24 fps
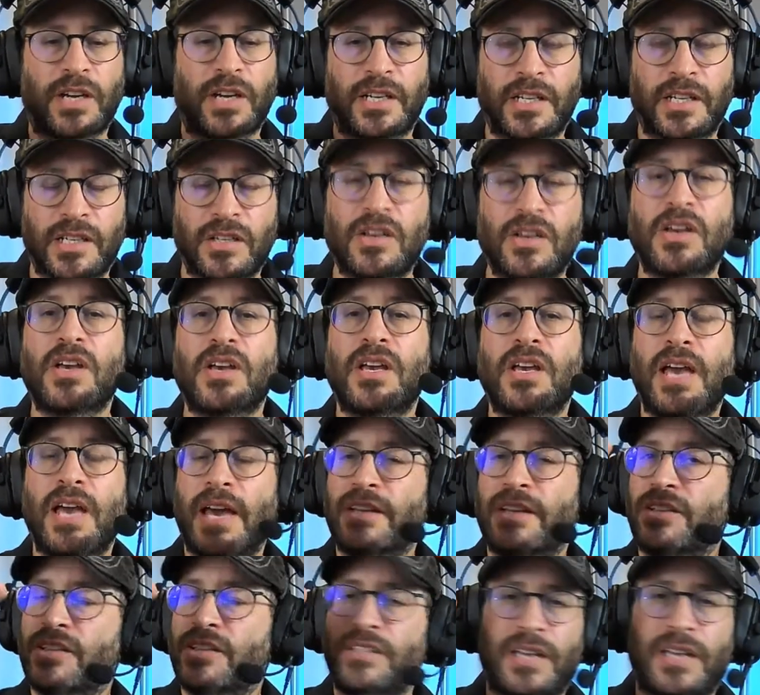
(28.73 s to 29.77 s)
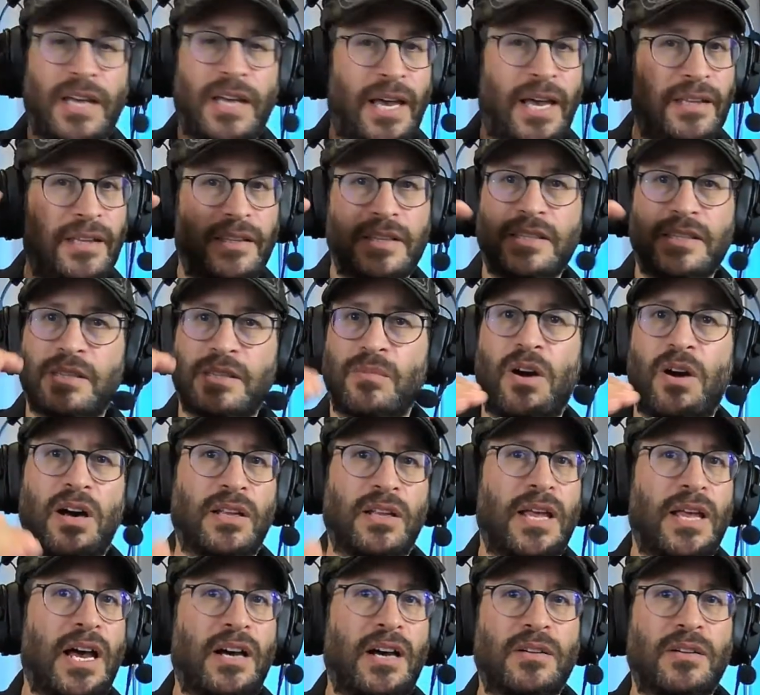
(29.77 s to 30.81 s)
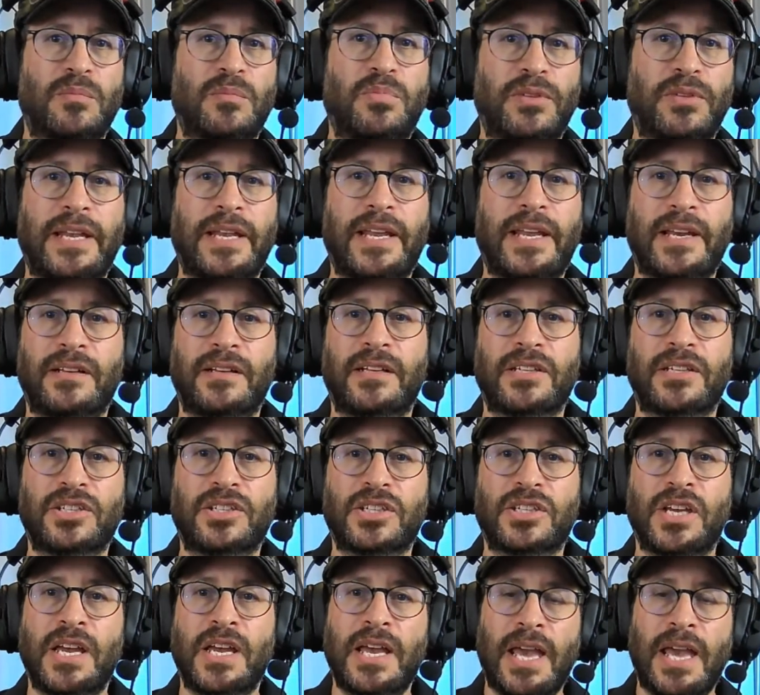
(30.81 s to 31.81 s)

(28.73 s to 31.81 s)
I list them all out in plain English.